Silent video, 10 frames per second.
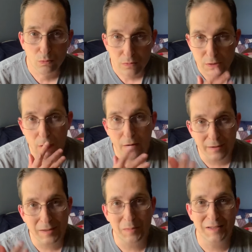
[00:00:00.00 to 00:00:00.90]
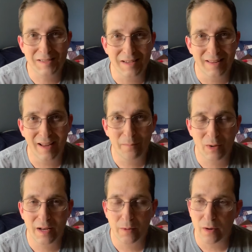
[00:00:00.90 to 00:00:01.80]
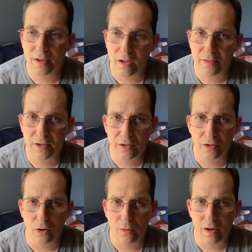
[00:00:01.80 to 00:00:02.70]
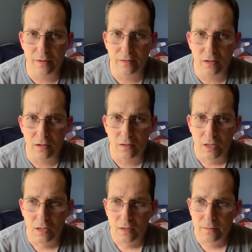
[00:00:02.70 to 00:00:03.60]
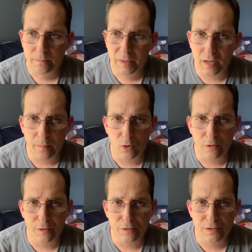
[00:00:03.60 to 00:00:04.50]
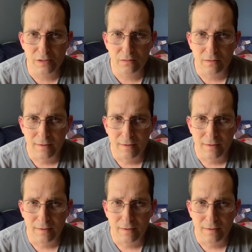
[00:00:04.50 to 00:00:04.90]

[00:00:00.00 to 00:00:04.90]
sorry, didn't mean to say that. But anyway, I think you can go around and pick up hookers and